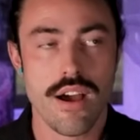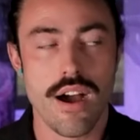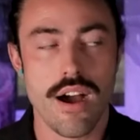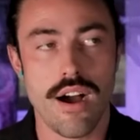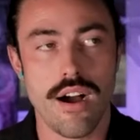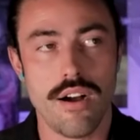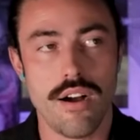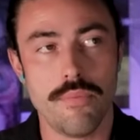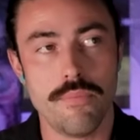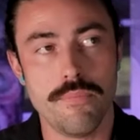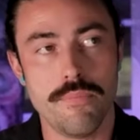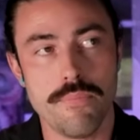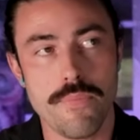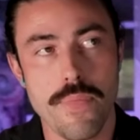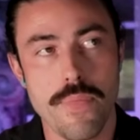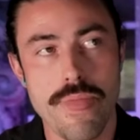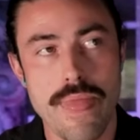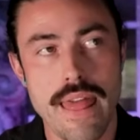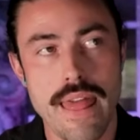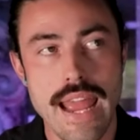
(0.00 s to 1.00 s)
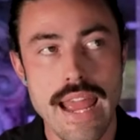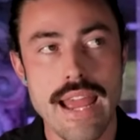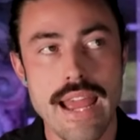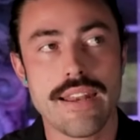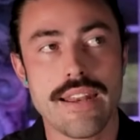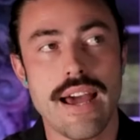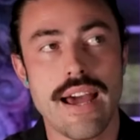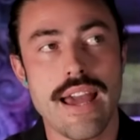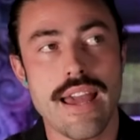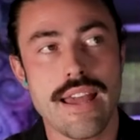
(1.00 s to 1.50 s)
Um,
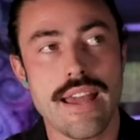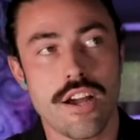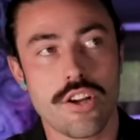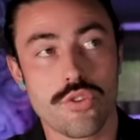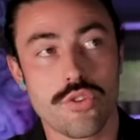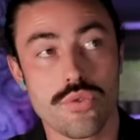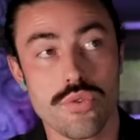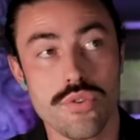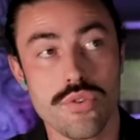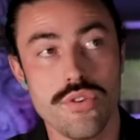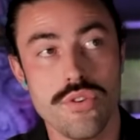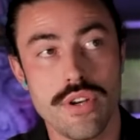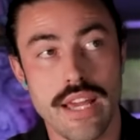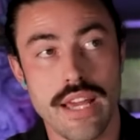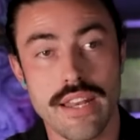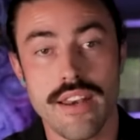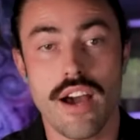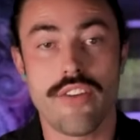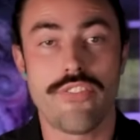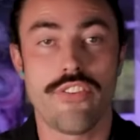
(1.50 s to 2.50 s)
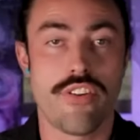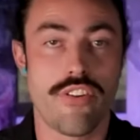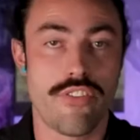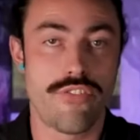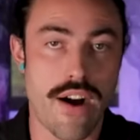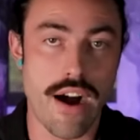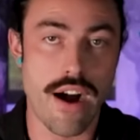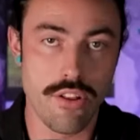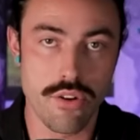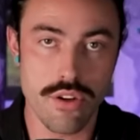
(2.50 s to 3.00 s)
and I accrued enough of a
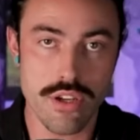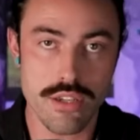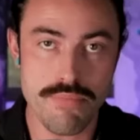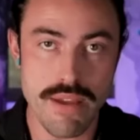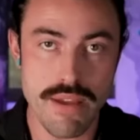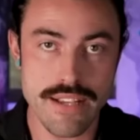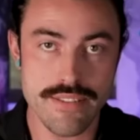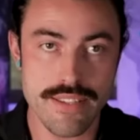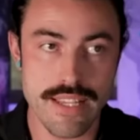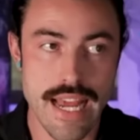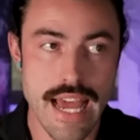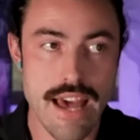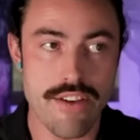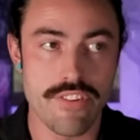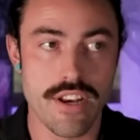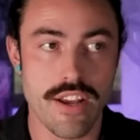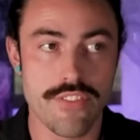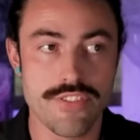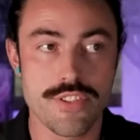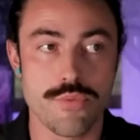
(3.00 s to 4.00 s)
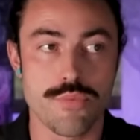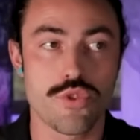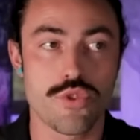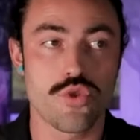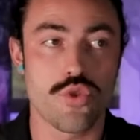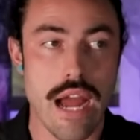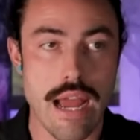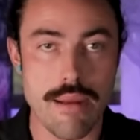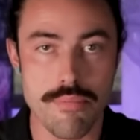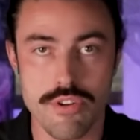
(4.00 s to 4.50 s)
following base that I have enough
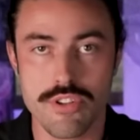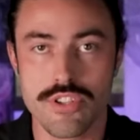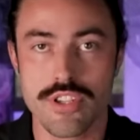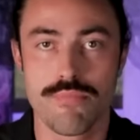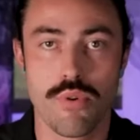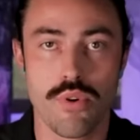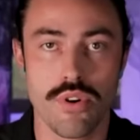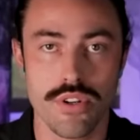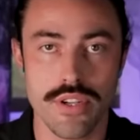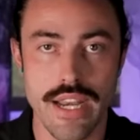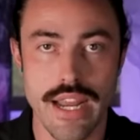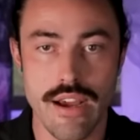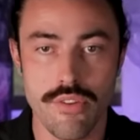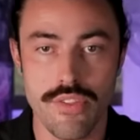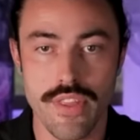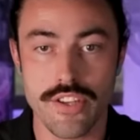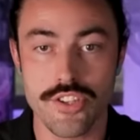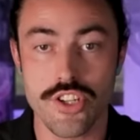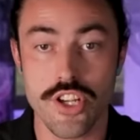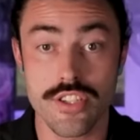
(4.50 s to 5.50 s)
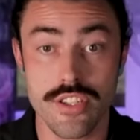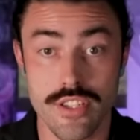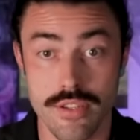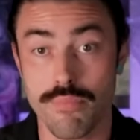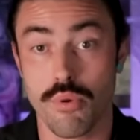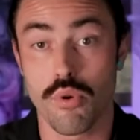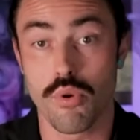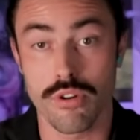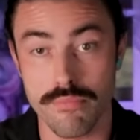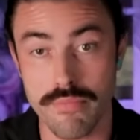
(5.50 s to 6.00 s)
subscriber support now that just
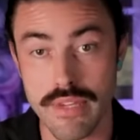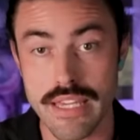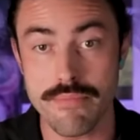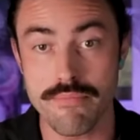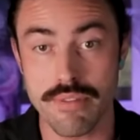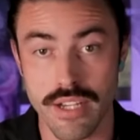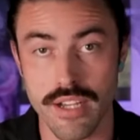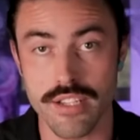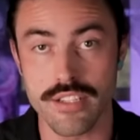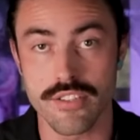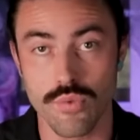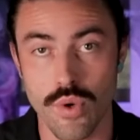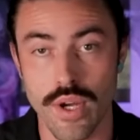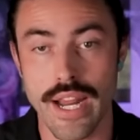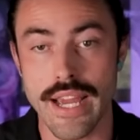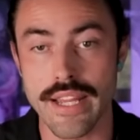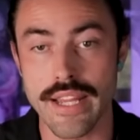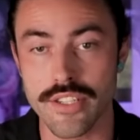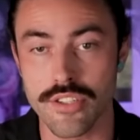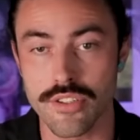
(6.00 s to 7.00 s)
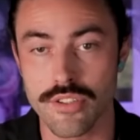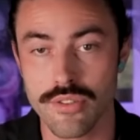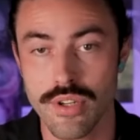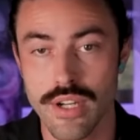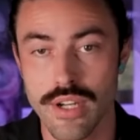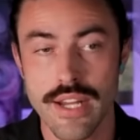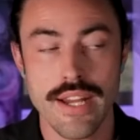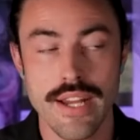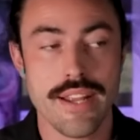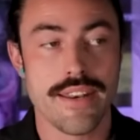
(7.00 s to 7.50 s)
support me because of what I do,
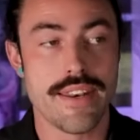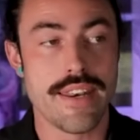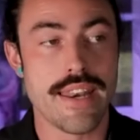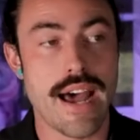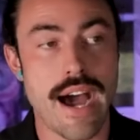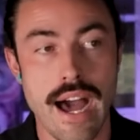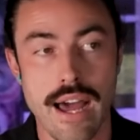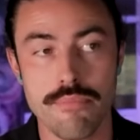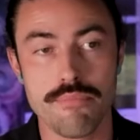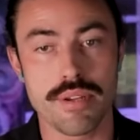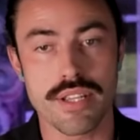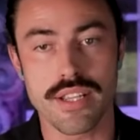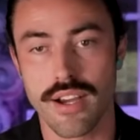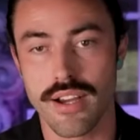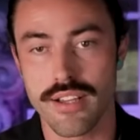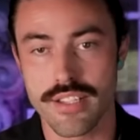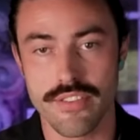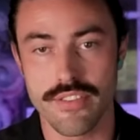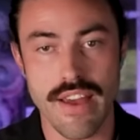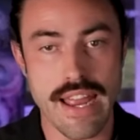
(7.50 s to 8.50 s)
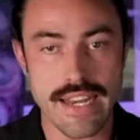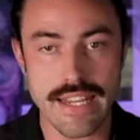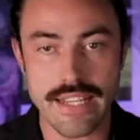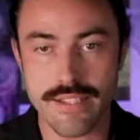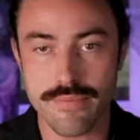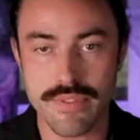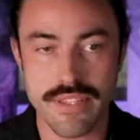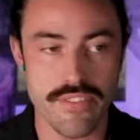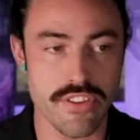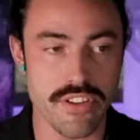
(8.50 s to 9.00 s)
not because of any
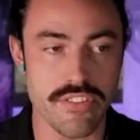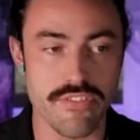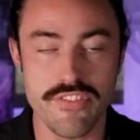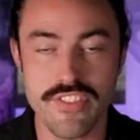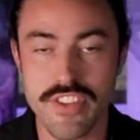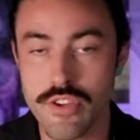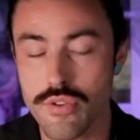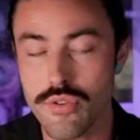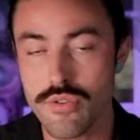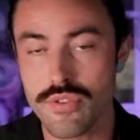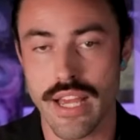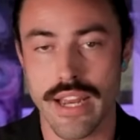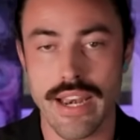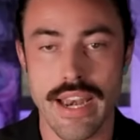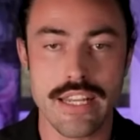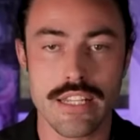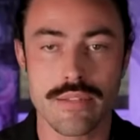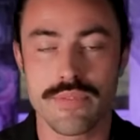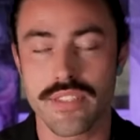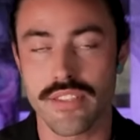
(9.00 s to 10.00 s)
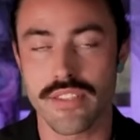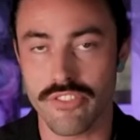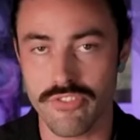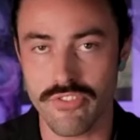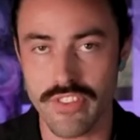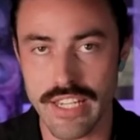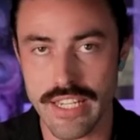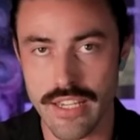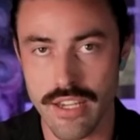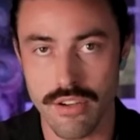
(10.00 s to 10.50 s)
specific views on any specific
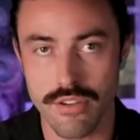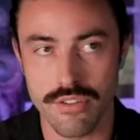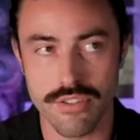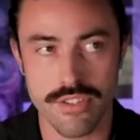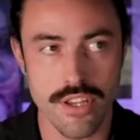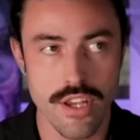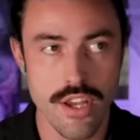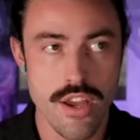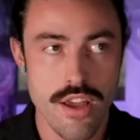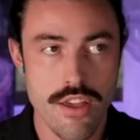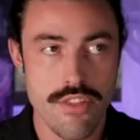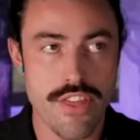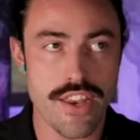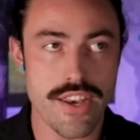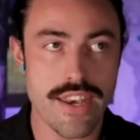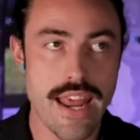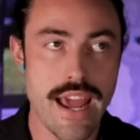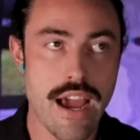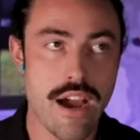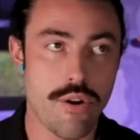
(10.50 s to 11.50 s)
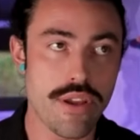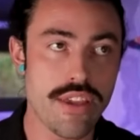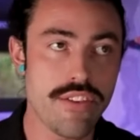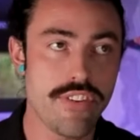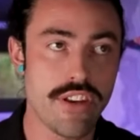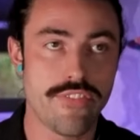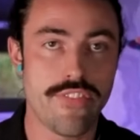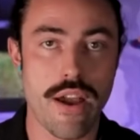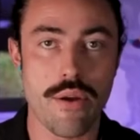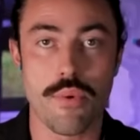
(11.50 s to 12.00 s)
videos. That now,
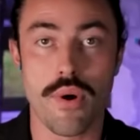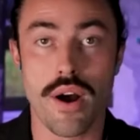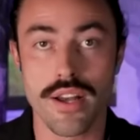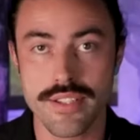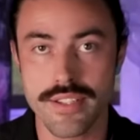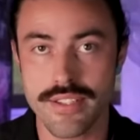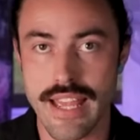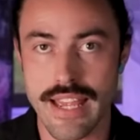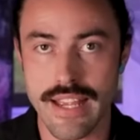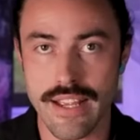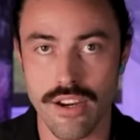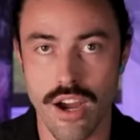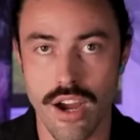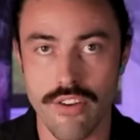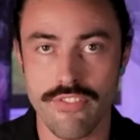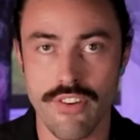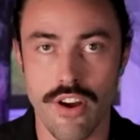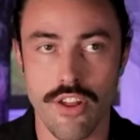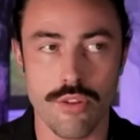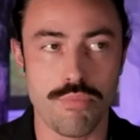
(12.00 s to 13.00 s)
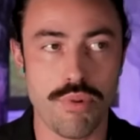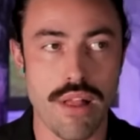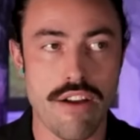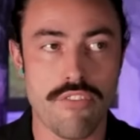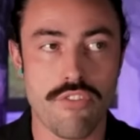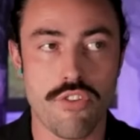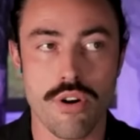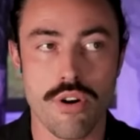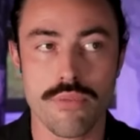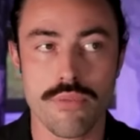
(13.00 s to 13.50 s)
even if I was taken off of all the
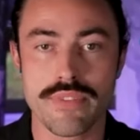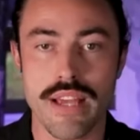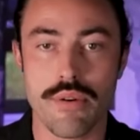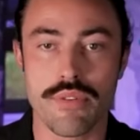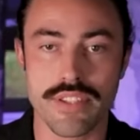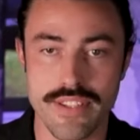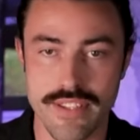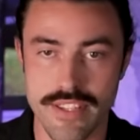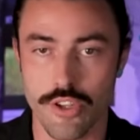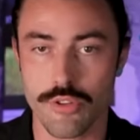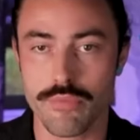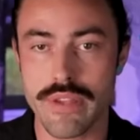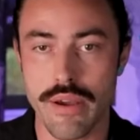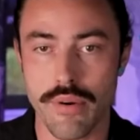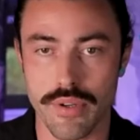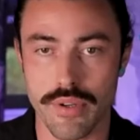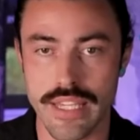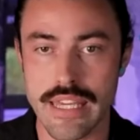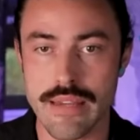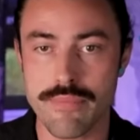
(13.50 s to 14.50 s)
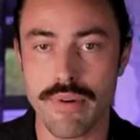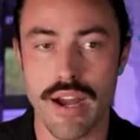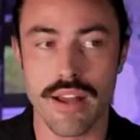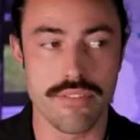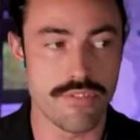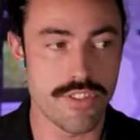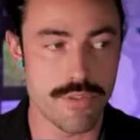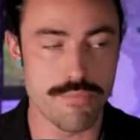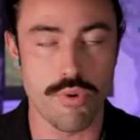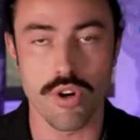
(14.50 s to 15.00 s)
platforms, I would still be able to keep
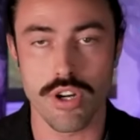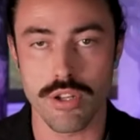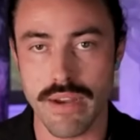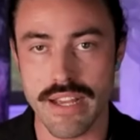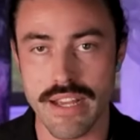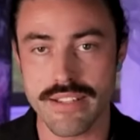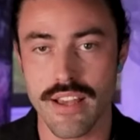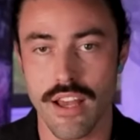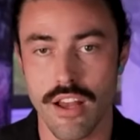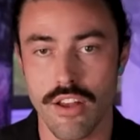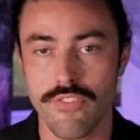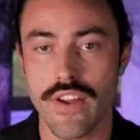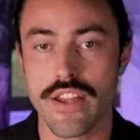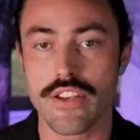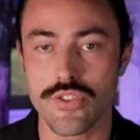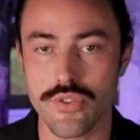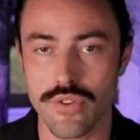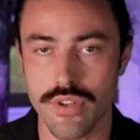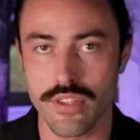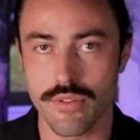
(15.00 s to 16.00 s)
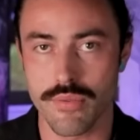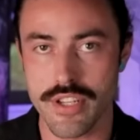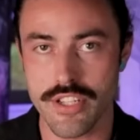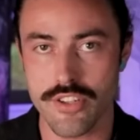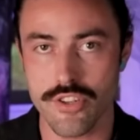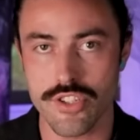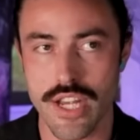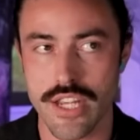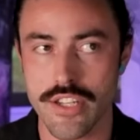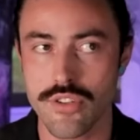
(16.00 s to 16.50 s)
on supporting myself and doing the
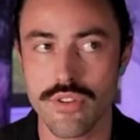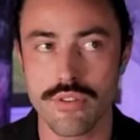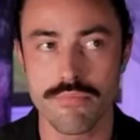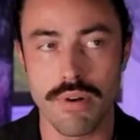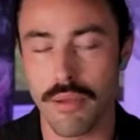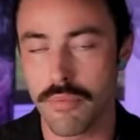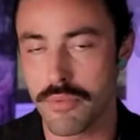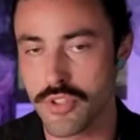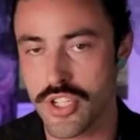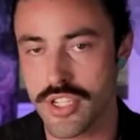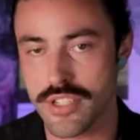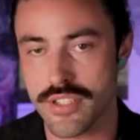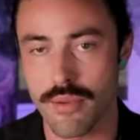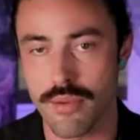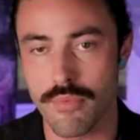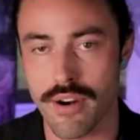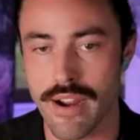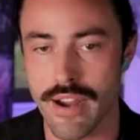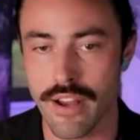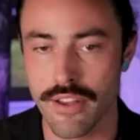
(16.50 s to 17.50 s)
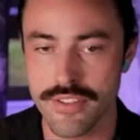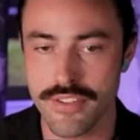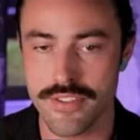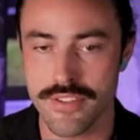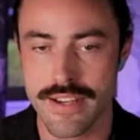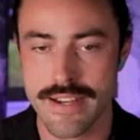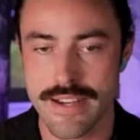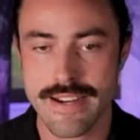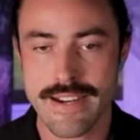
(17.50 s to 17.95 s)
research I do and publish it somewhere else.